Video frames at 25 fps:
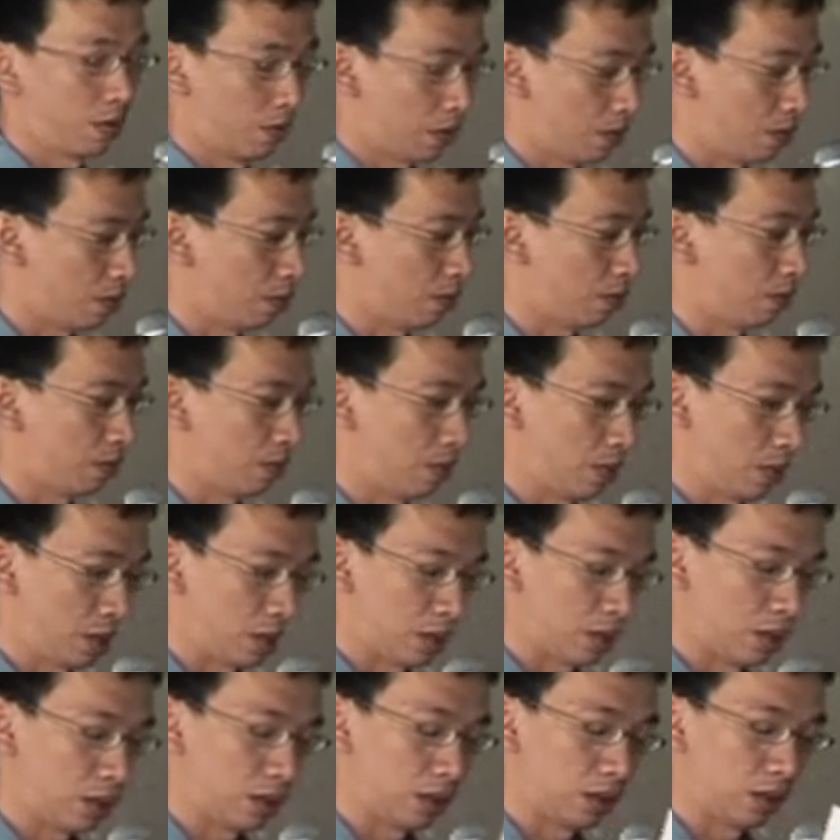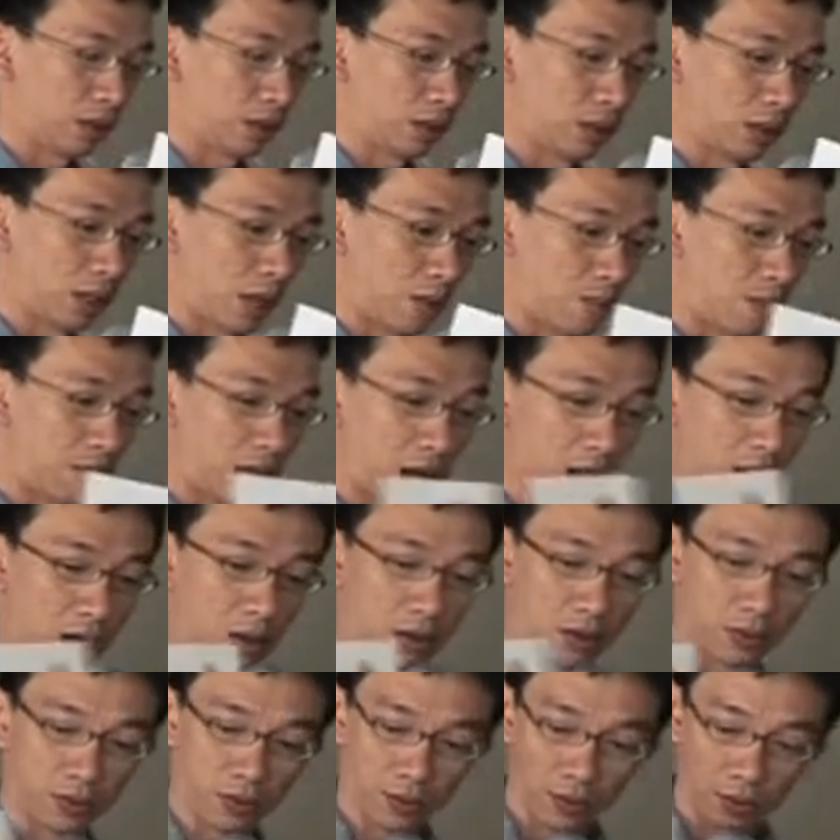of
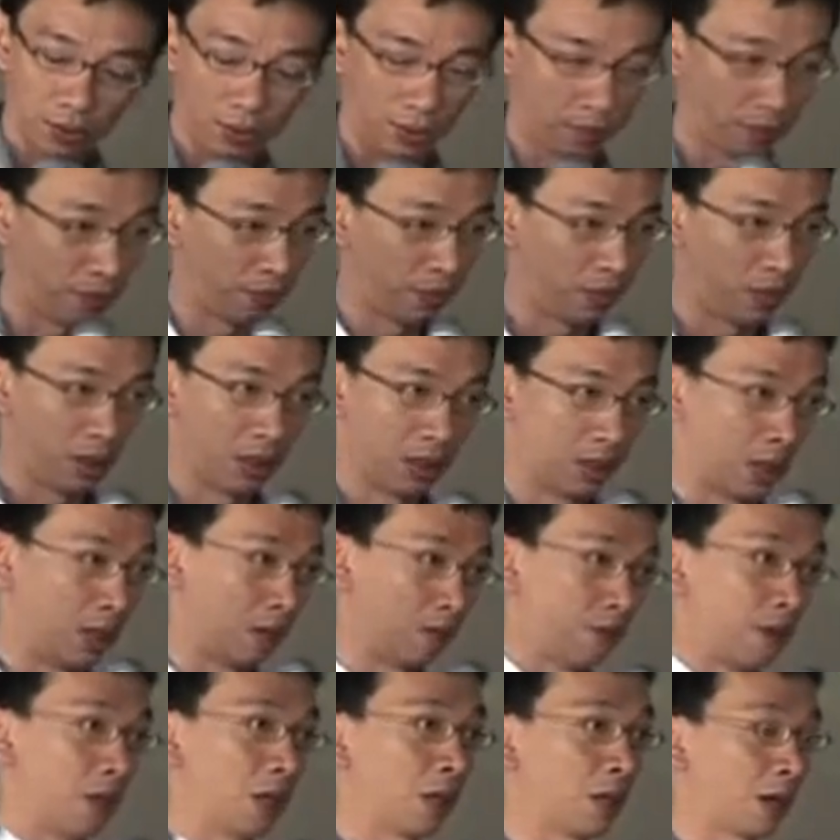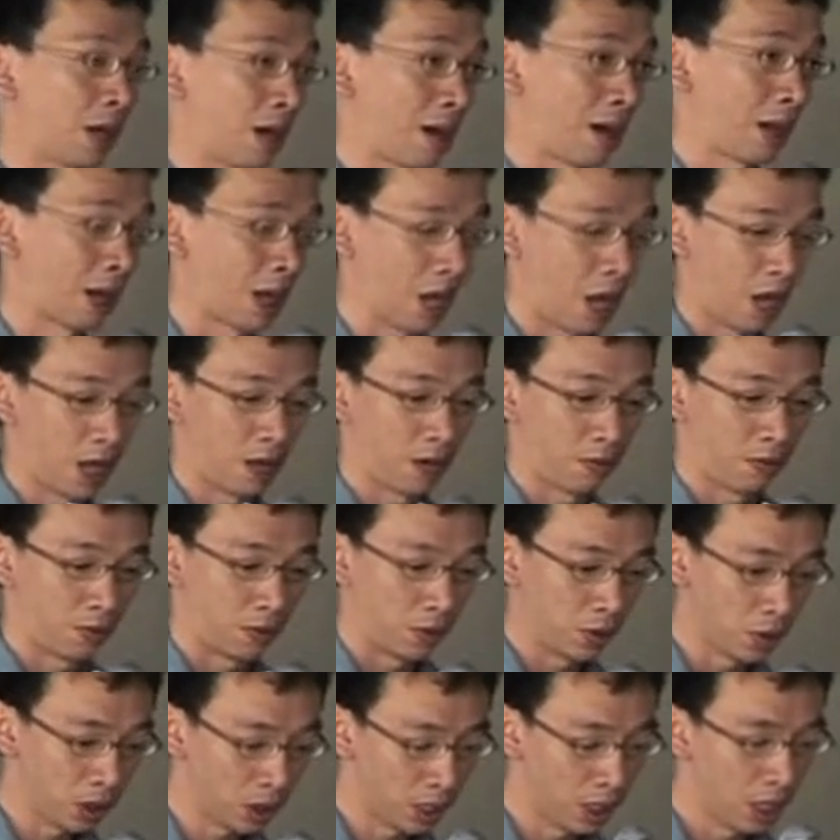template of different kind of
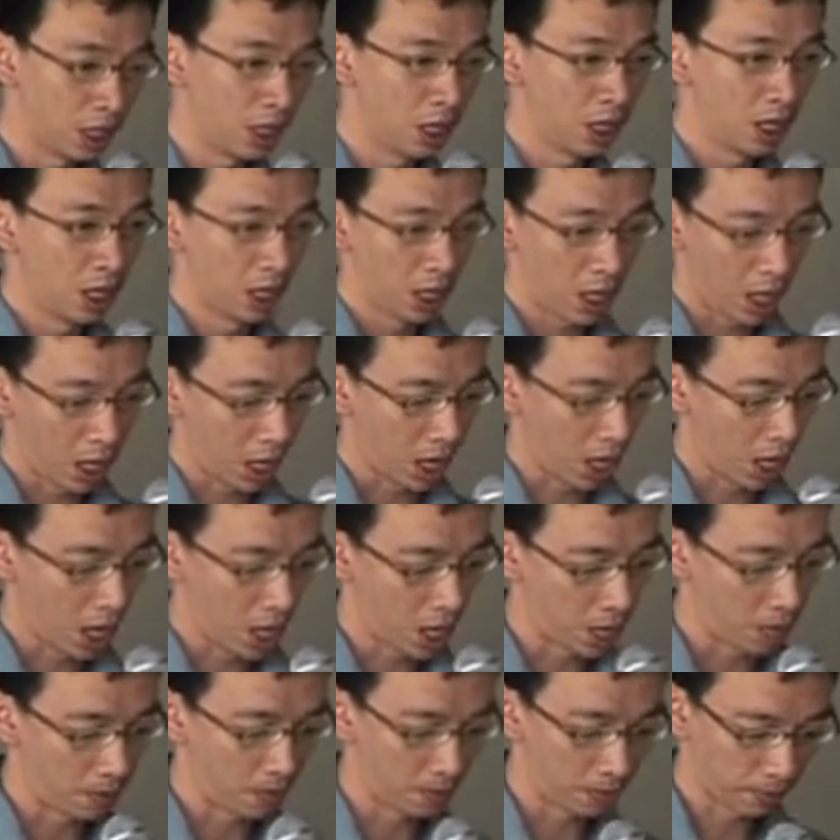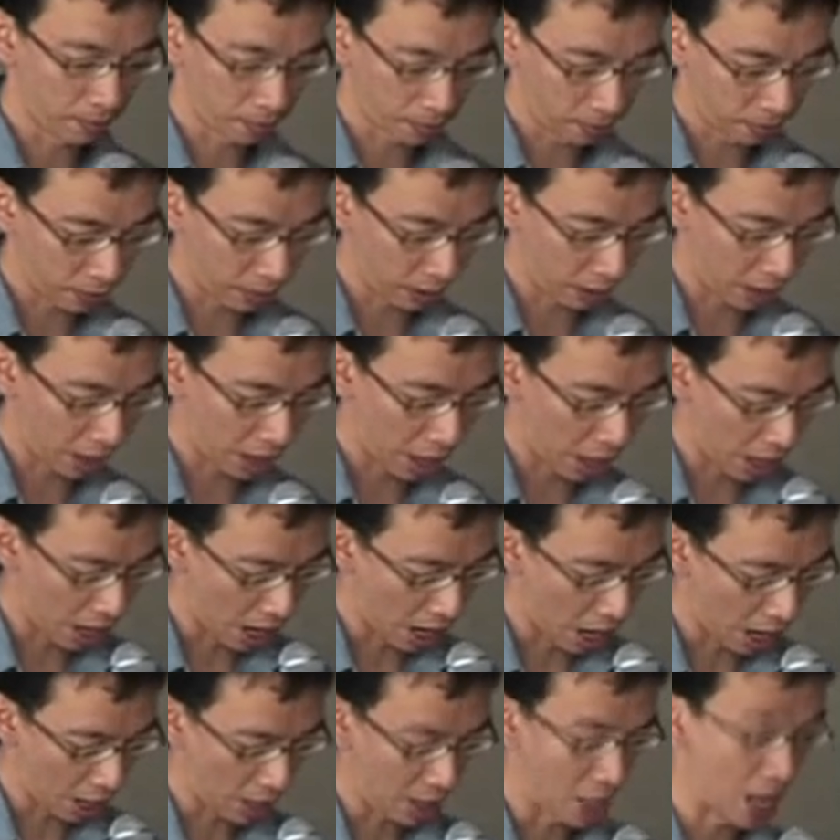fruit, and
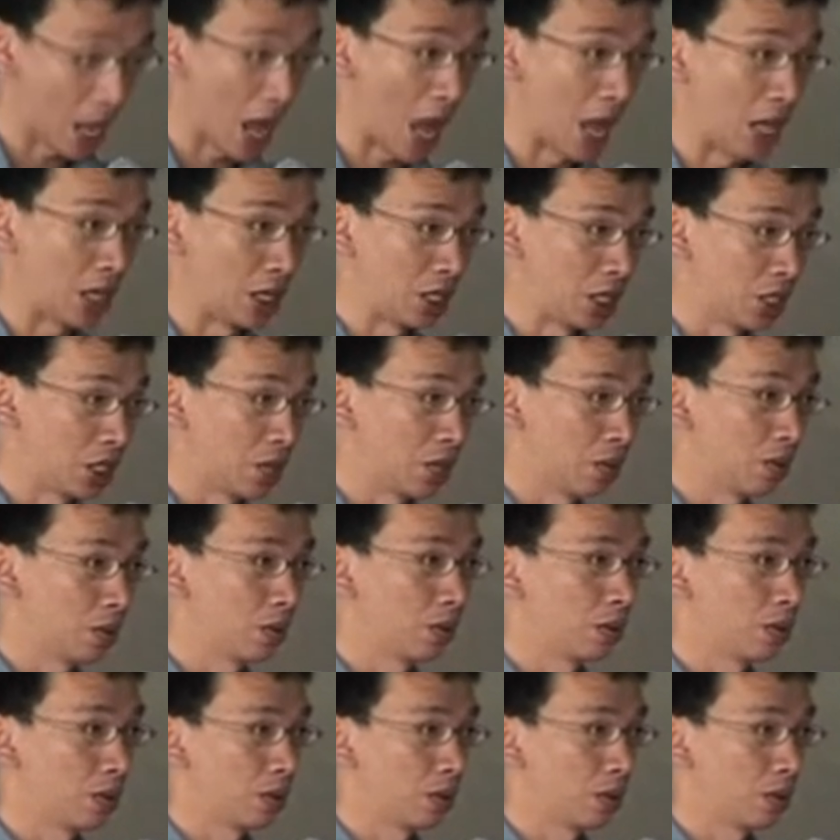at the edge,